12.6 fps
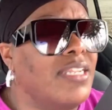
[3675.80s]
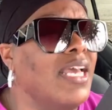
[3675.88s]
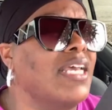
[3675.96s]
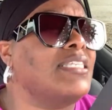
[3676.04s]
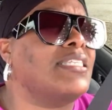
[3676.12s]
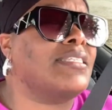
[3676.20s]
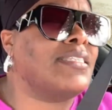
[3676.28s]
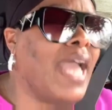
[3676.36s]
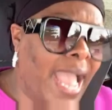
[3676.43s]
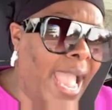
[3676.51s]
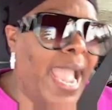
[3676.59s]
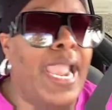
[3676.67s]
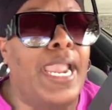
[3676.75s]
The
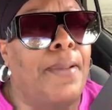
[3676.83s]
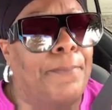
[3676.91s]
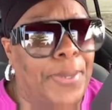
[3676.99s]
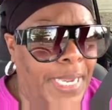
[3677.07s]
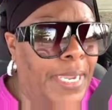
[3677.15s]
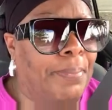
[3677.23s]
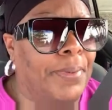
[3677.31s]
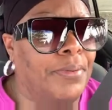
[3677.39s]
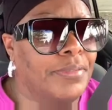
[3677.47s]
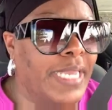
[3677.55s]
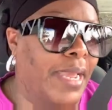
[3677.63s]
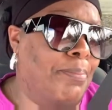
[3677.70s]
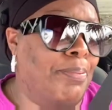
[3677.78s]
same people
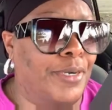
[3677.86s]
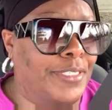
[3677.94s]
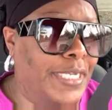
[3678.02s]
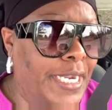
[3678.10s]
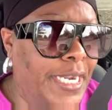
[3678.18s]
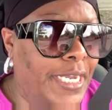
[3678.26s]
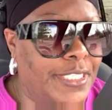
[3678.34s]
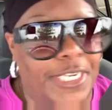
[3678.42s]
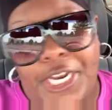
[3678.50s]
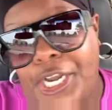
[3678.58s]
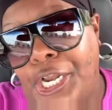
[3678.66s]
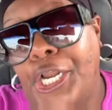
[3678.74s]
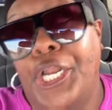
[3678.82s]
that pretend to
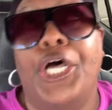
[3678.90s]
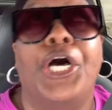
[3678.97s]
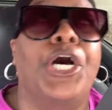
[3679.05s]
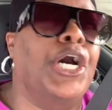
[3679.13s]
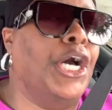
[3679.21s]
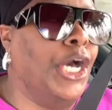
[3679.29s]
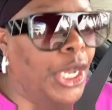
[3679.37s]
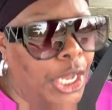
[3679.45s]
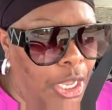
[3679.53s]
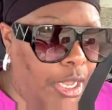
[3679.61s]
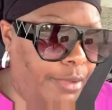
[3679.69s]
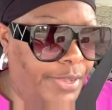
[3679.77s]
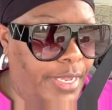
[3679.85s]

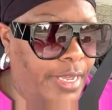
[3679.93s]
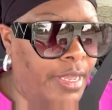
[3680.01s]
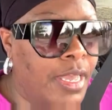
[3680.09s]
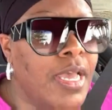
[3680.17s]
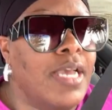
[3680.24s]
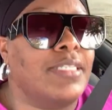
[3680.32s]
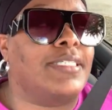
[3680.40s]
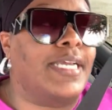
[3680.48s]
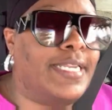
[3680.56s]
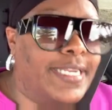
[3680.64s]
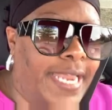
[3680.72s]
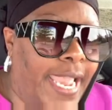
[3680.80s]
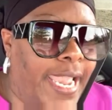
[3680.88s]
love you
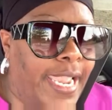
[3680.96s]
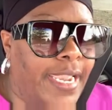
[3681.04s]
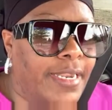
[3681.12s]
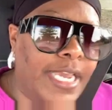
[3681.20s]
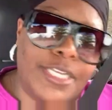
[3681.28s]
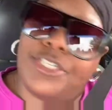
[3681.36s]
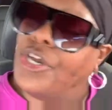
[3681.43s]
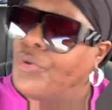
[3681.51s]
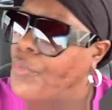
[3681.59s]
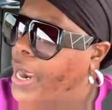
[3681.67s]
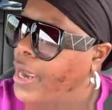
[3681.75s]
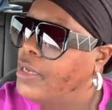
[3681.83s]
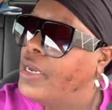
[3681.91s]
today, they'll turn
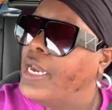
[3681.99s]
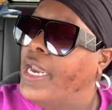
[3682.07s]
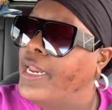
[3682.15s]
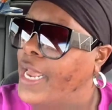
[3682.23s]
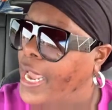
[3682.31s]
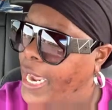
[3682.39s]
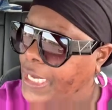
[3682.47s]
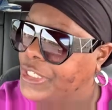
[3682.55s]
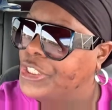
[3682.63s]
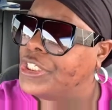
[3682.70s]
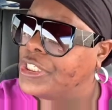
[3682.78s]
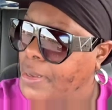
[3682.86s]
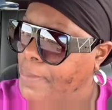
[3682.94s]
around and hate
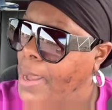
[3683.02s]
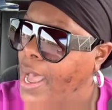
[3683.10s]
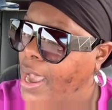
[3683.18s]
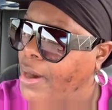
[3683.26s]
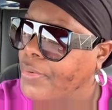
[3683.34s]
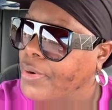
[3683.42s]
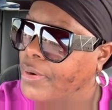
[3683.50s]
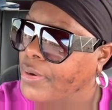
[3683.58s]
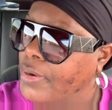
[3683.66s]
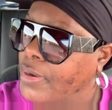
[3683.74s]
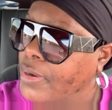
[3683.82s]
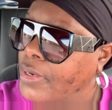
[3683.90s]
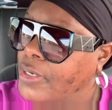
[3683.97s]
you tomorrow.
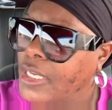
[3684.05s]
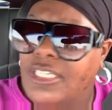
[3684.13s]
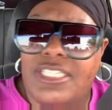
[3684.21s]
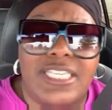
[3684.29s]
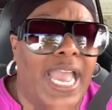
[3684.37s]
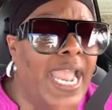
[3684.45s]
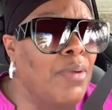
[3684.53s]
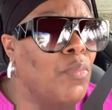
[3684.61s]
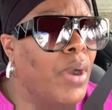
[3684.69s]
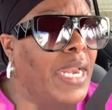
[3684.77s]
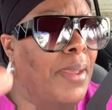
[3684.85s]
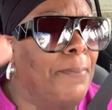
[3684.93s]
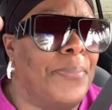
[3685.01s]
The same
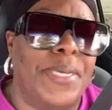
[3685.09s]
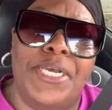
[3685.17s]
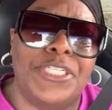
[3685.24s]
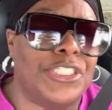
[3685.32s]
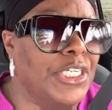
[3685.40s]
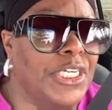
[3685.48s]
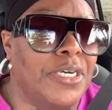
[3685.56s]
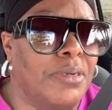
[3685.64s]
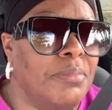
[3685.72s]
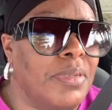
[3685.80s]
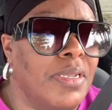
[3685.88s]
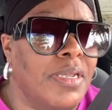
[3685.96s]
way they build you up,